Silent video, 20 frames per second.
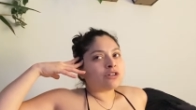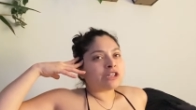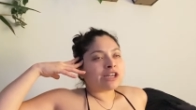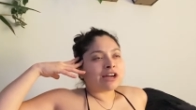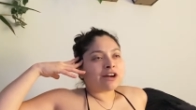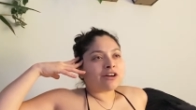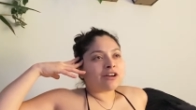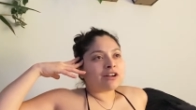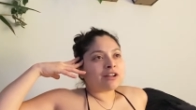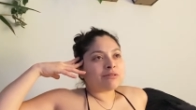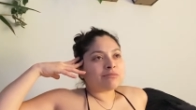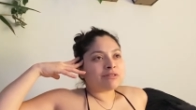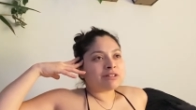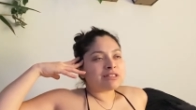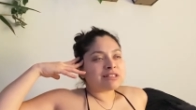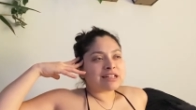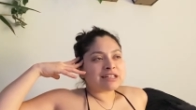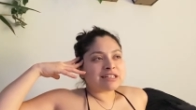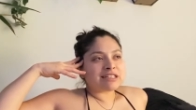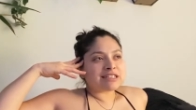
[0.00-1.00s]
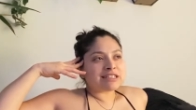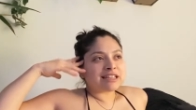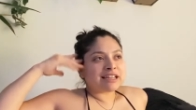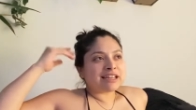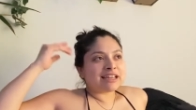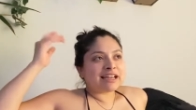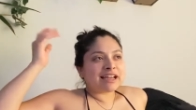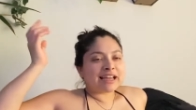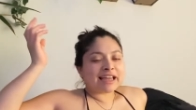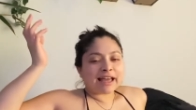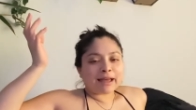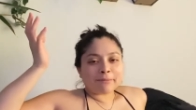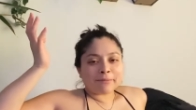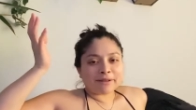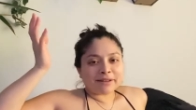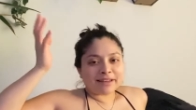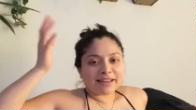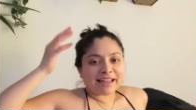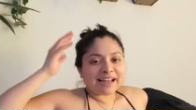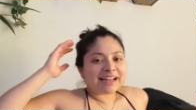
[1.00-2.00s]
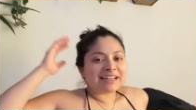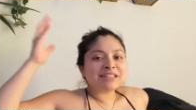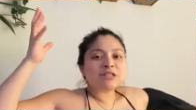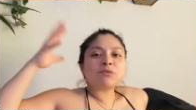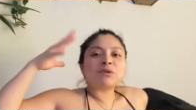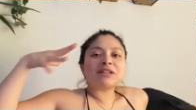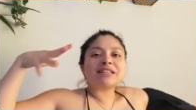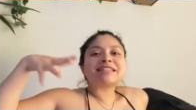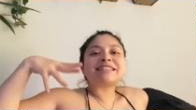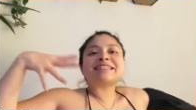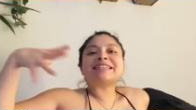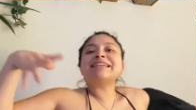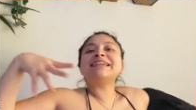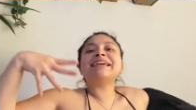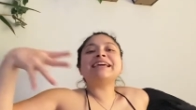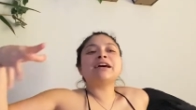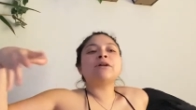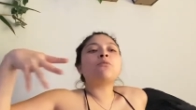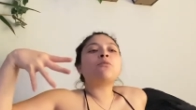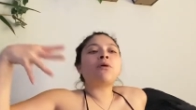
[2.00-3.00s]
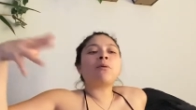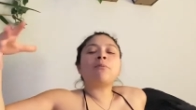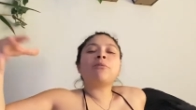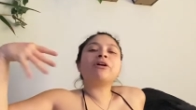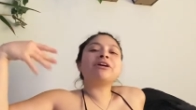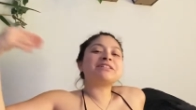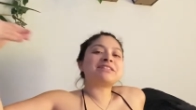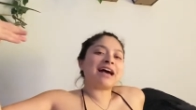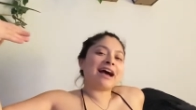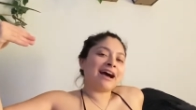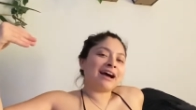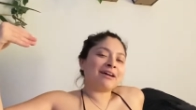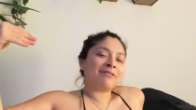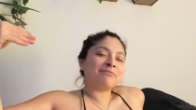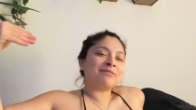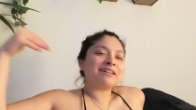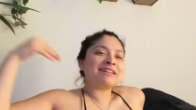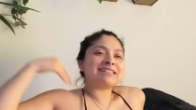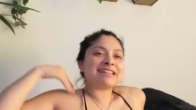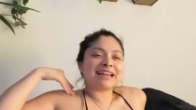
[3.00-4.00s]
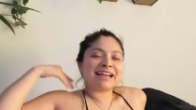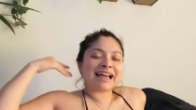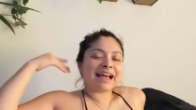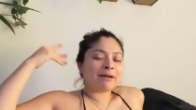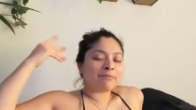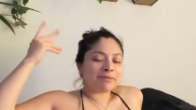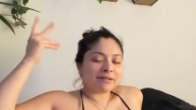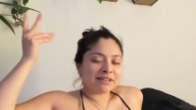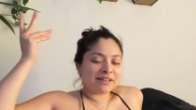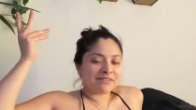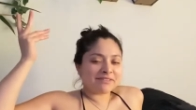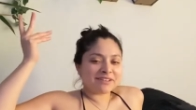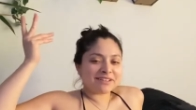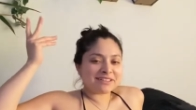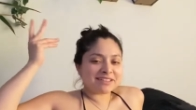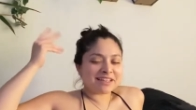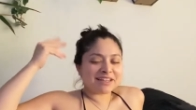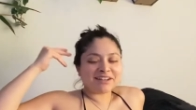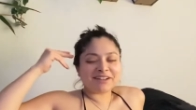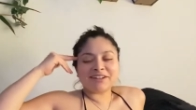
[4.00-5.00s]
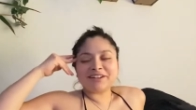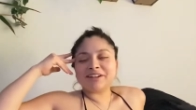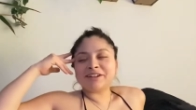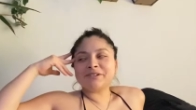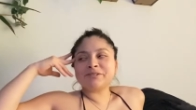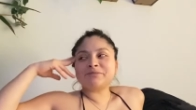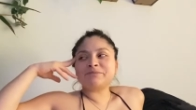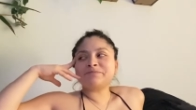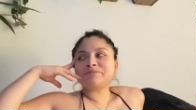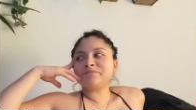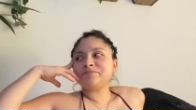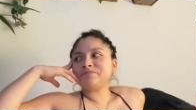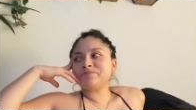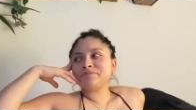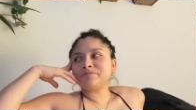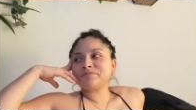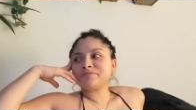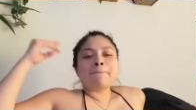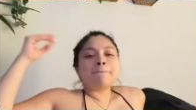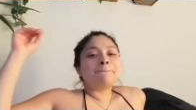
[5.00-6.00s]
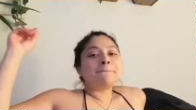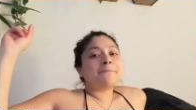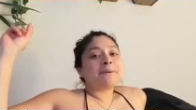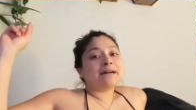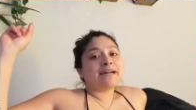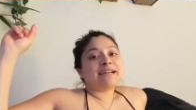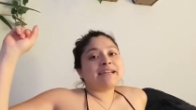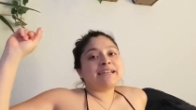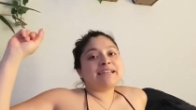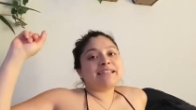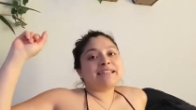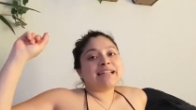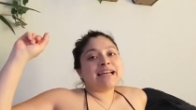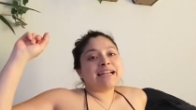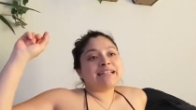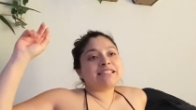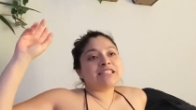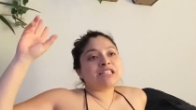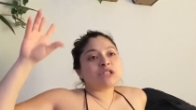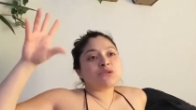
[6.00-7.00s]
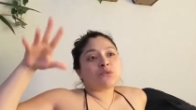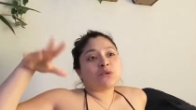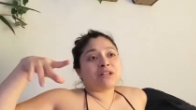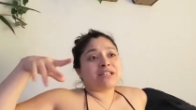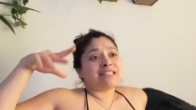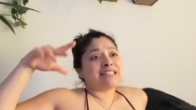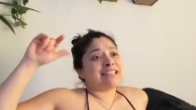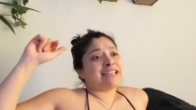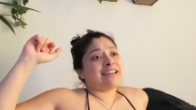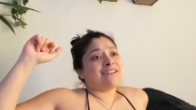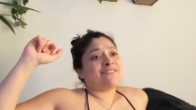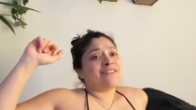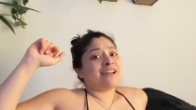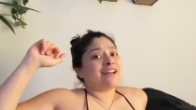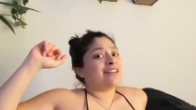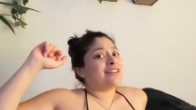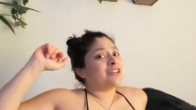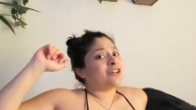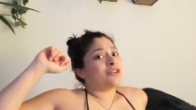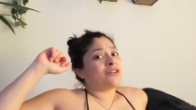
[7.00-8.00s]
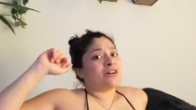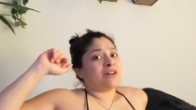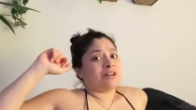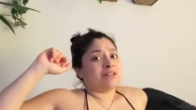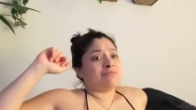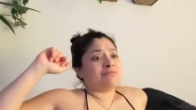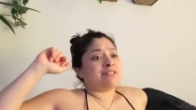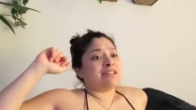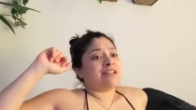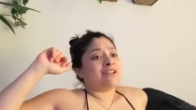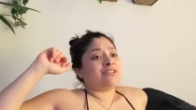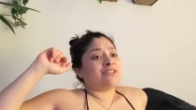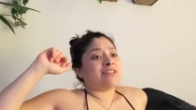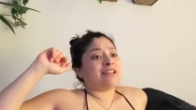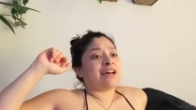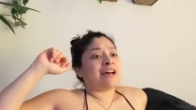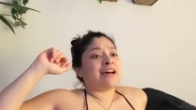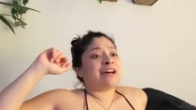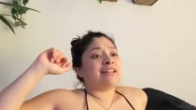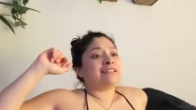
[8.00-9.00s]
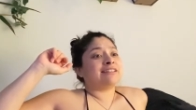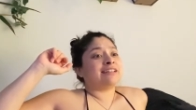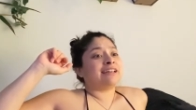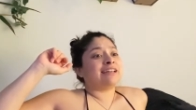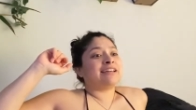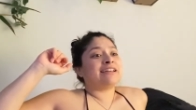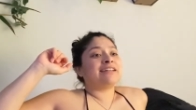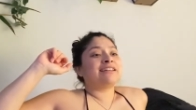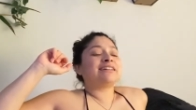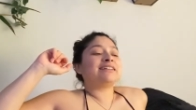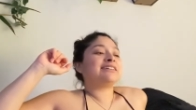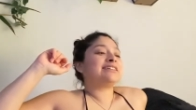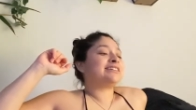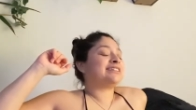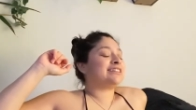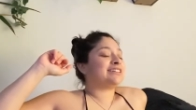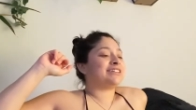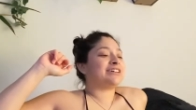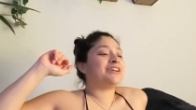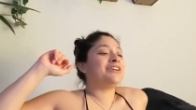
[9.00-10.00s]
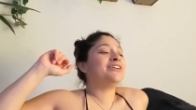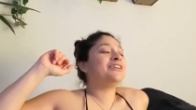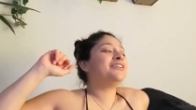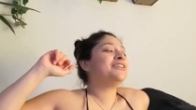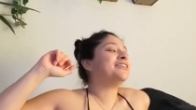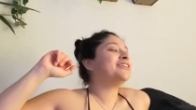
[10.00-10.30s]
check on him because I just like I can't believe, like I just want to see him one more time because I can't believe he's here, you know. But I just wanted to give like a little update on that, like you know.